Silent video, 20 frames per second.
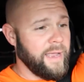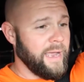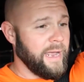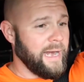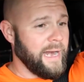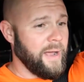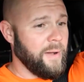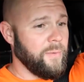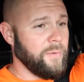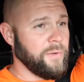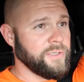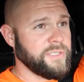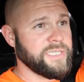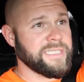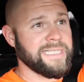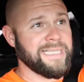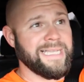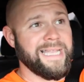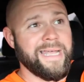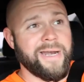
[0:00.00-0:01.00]
and I will
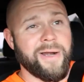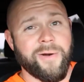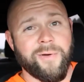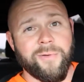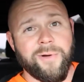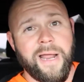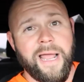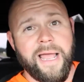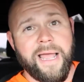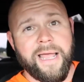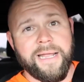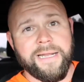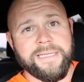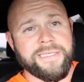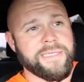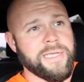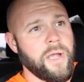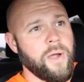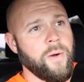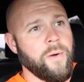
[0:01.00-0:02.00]
just let her
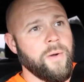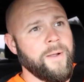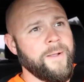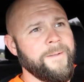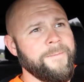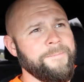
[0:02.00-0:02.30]
ride. So